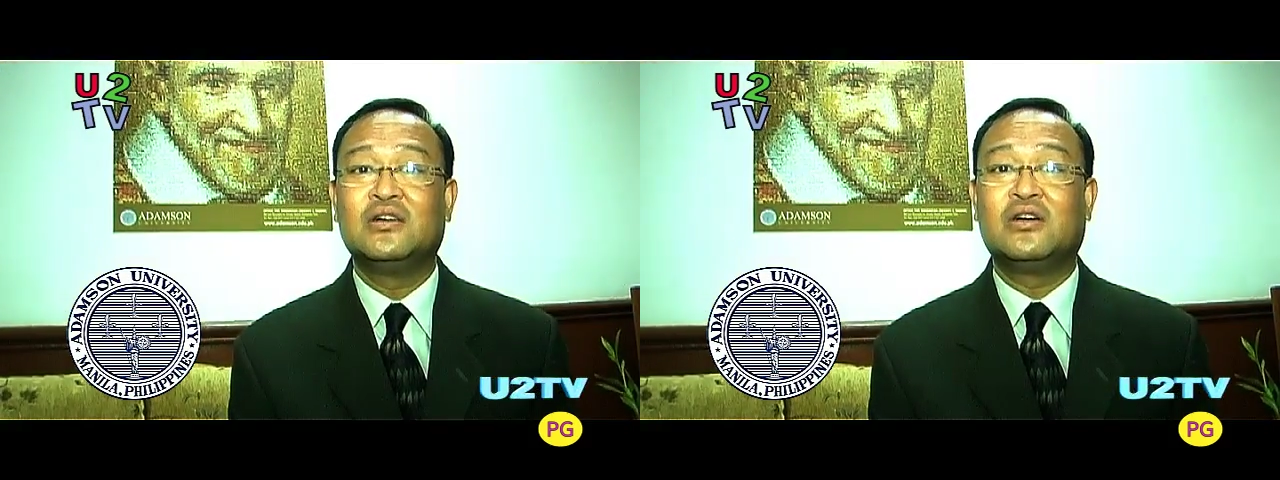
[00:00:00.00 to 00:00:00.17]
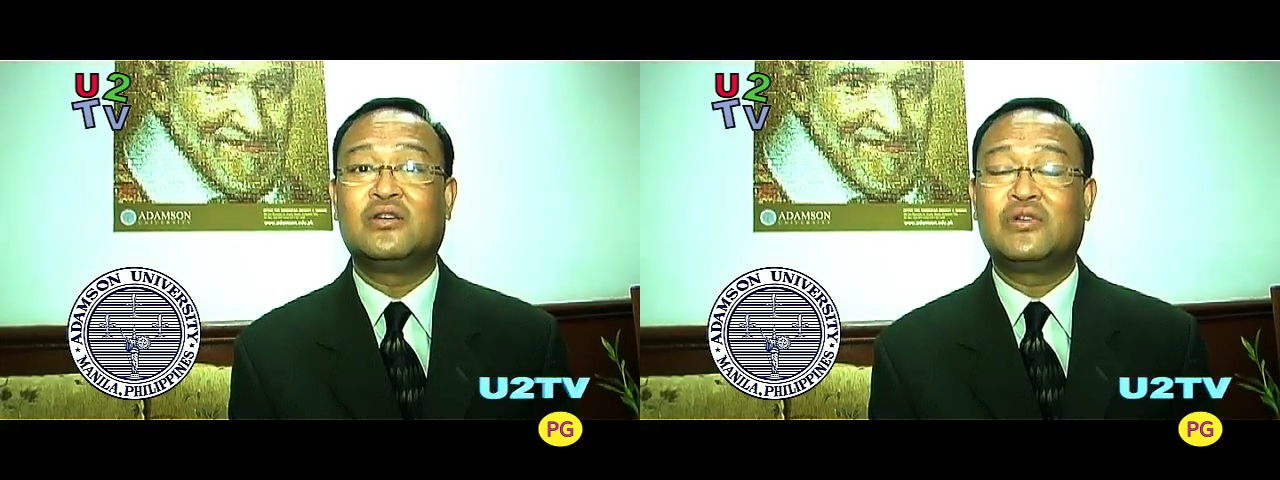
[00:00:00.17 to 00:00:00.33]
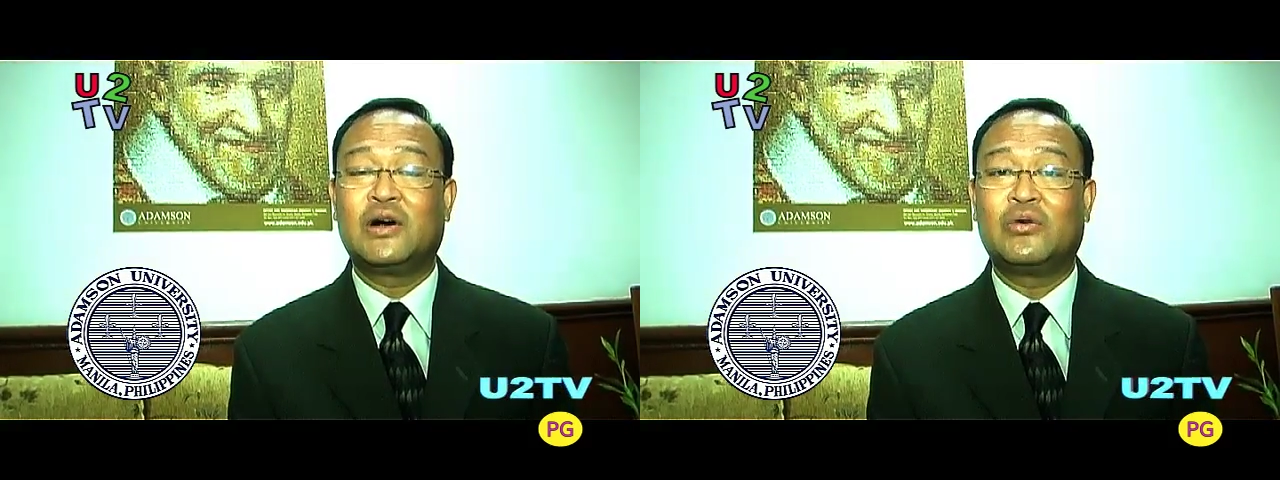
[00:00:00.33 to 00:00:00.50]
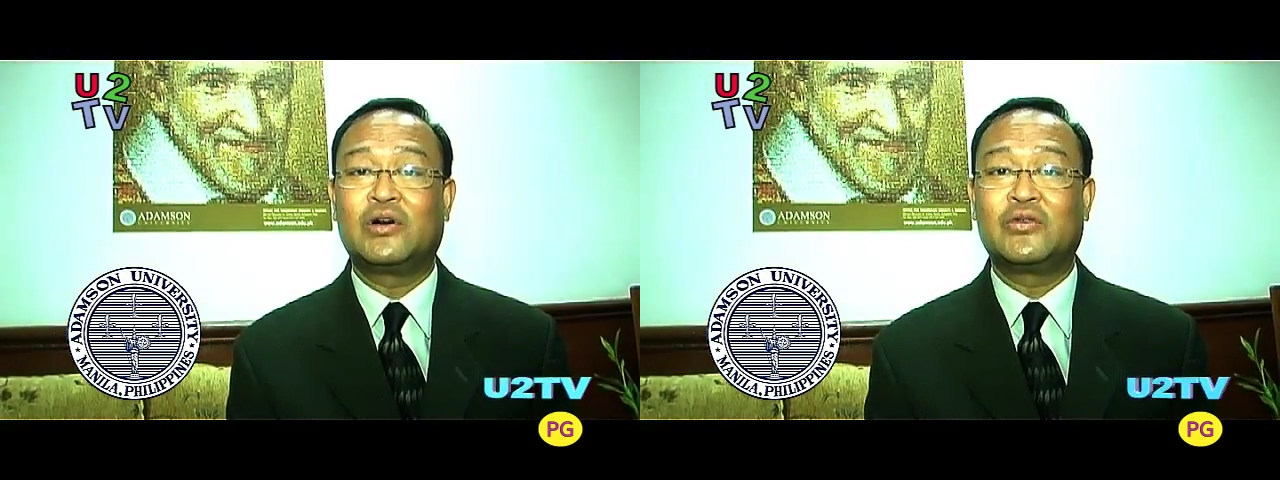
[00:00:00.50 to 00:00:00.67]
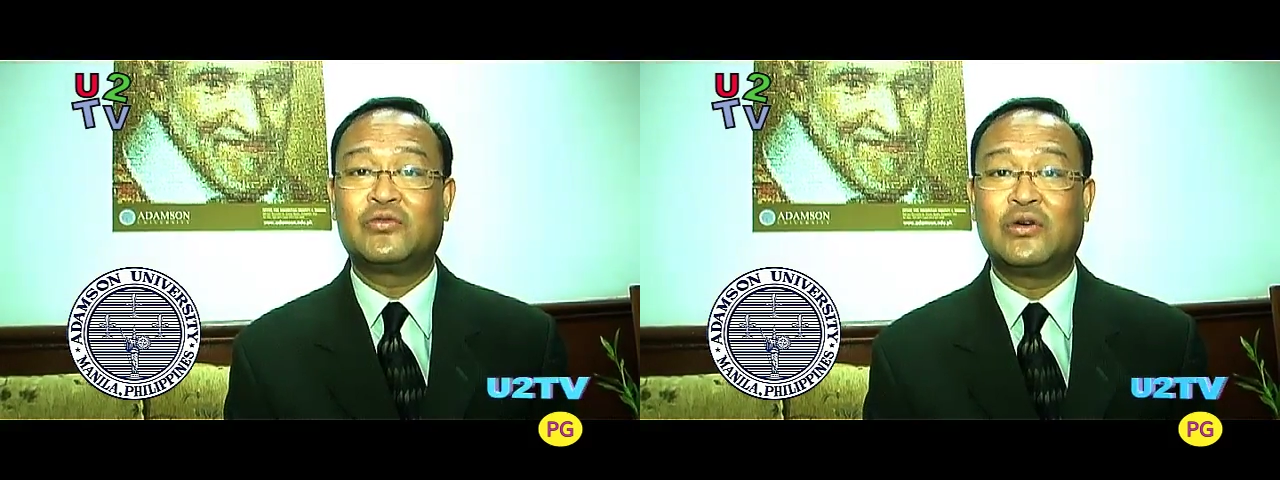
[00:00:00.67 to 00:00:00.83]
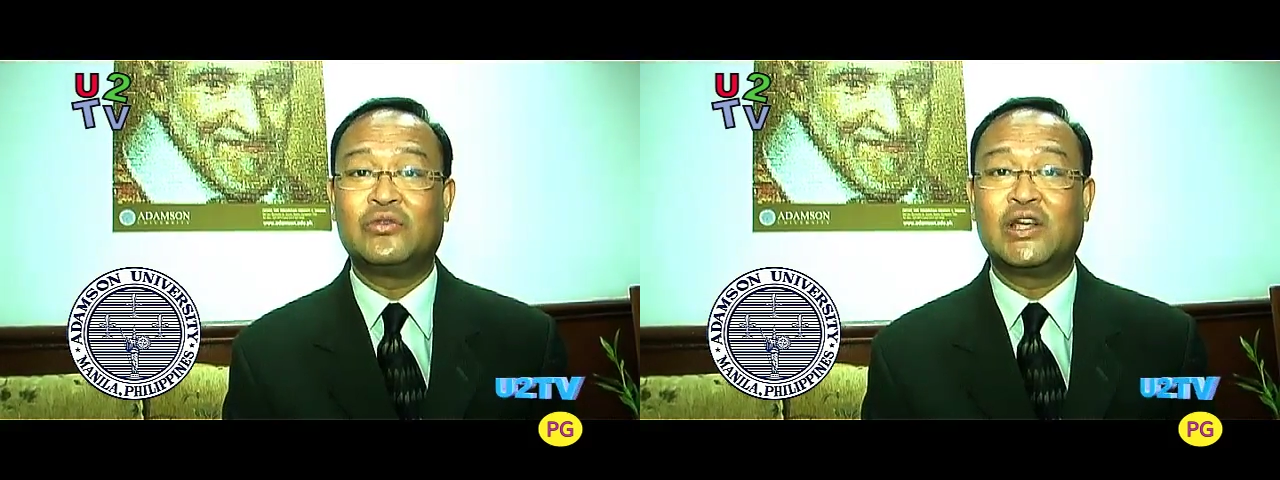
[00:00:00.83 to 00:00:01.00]
of
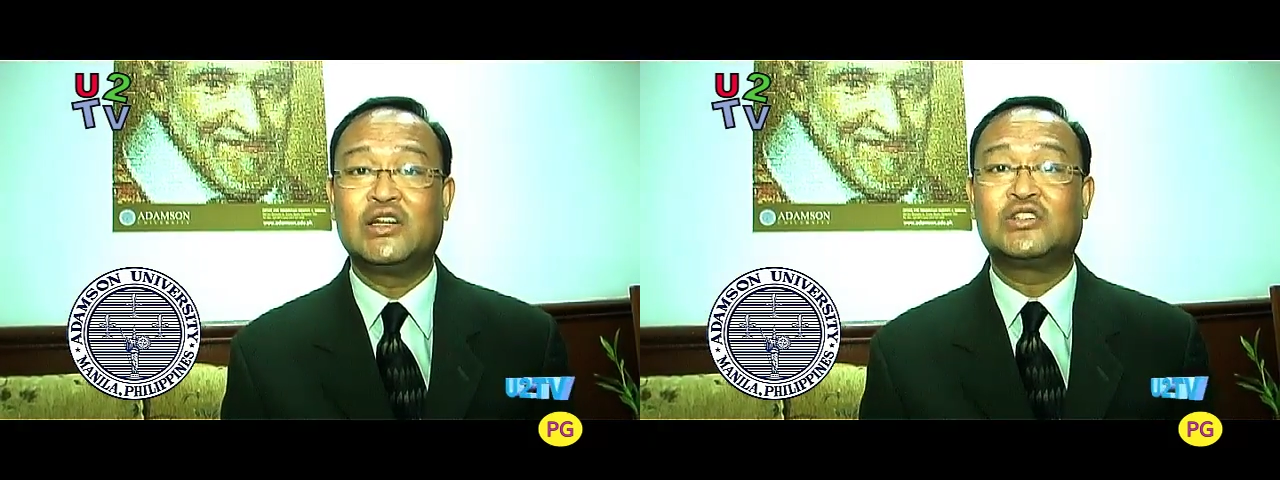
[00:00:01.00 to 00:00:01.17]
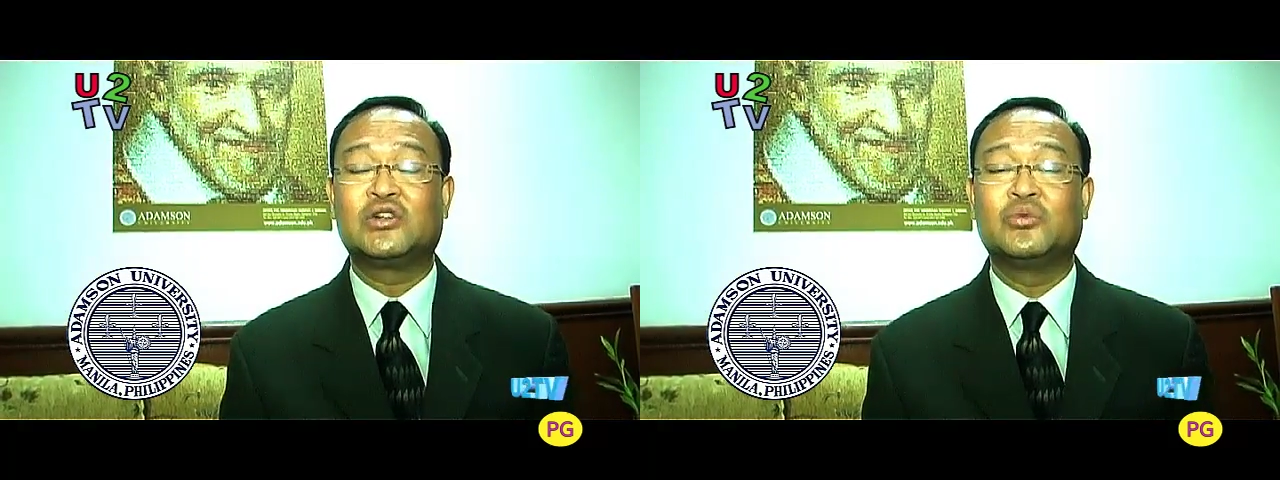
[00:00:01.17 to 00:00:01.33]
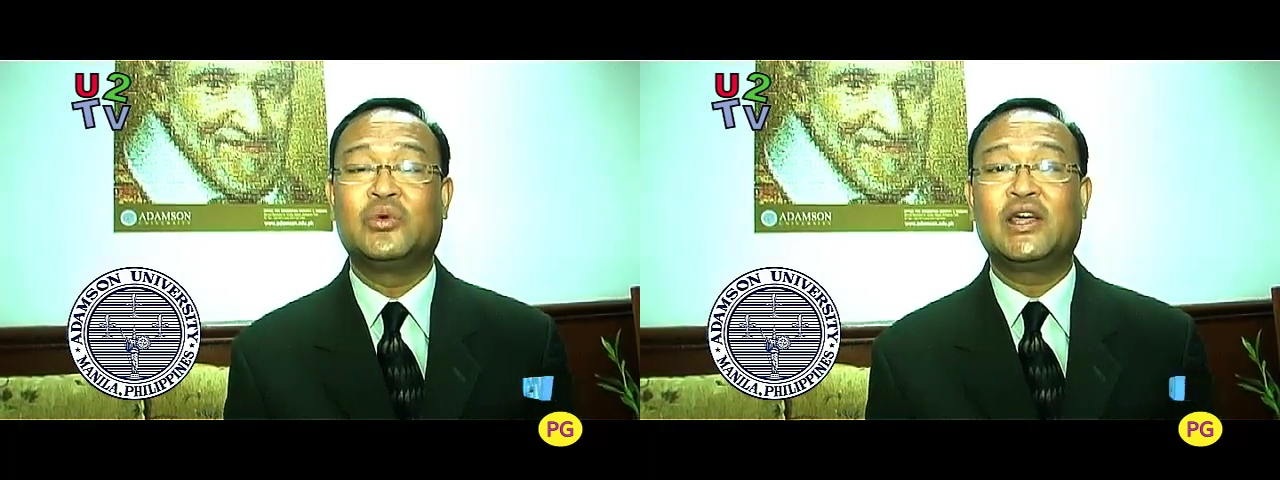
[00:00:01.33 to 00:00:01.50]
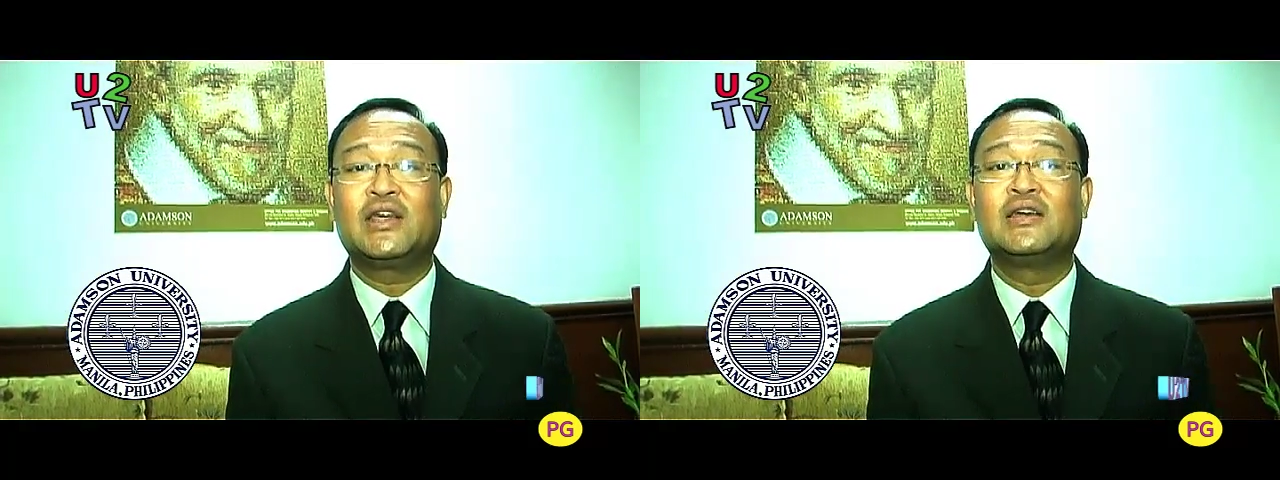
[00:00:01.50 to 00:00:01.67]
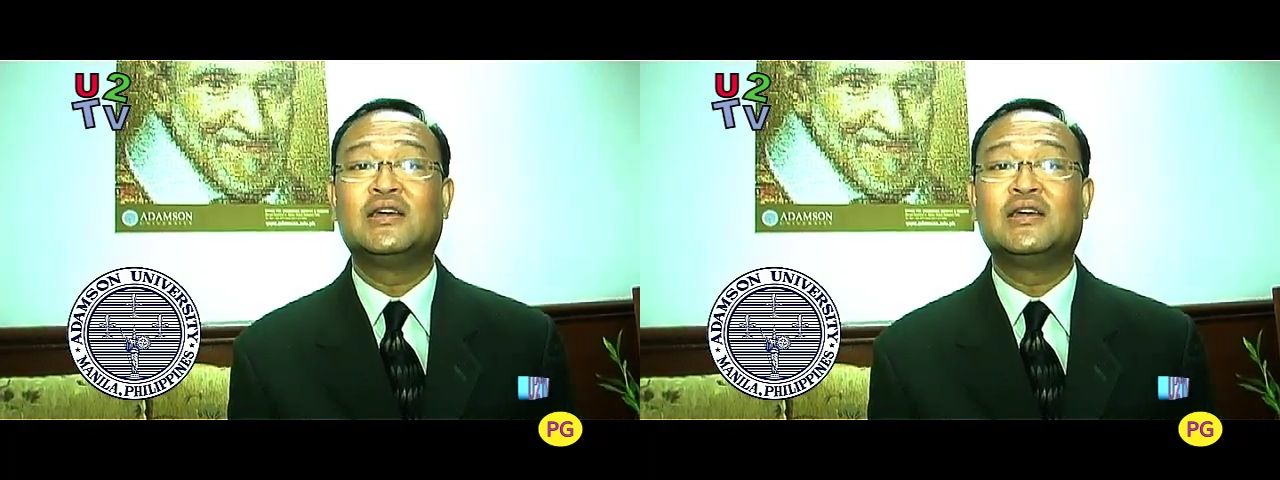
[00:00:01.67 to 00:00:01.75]
our foundation week.